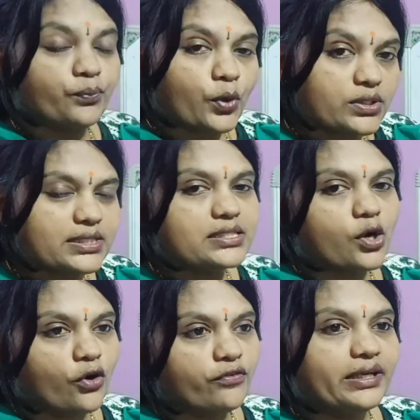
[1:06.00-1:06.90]
process
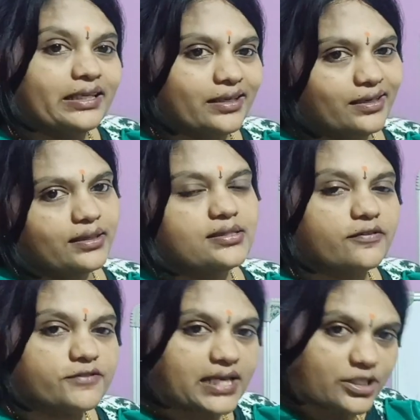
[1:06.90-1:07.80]
of inheritance
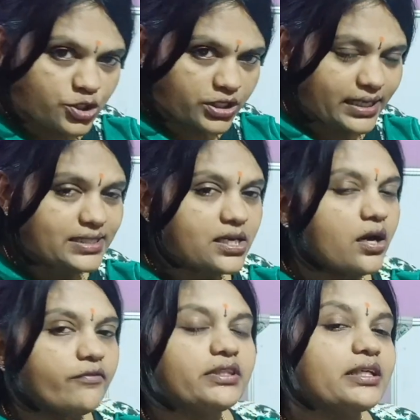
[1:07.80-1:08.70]
of such traits
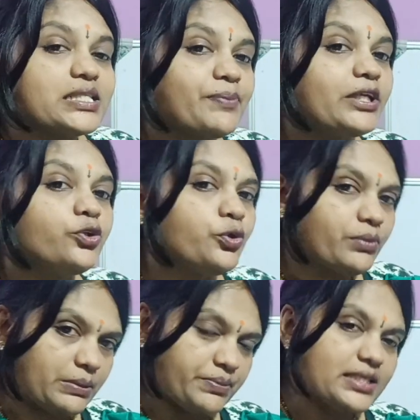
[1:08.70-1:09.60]
with respect to
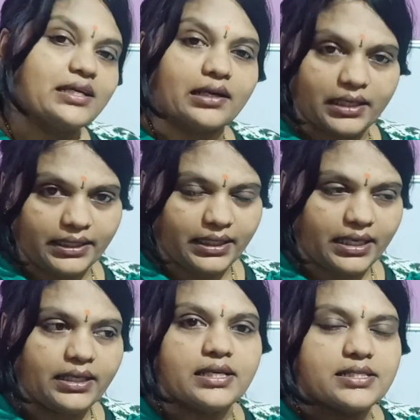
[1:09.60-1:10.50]
human beings are
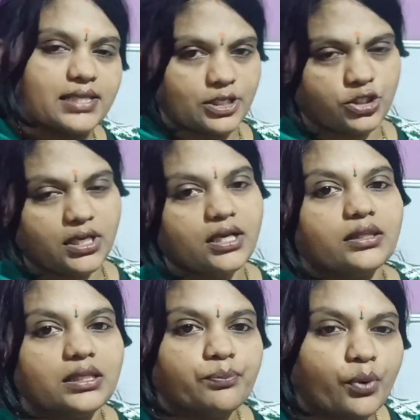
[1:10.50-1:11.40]
related such that
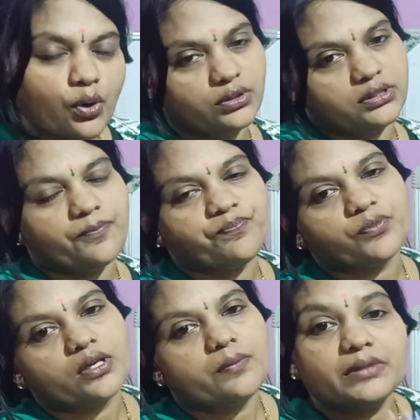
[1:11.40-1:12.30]
both
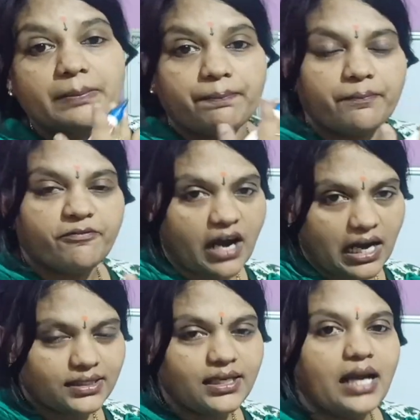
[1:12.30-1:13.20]
the
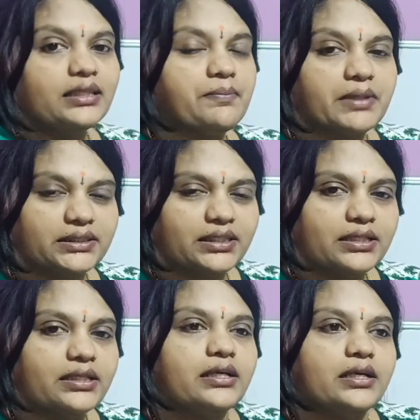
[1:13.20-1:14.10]
father and the mother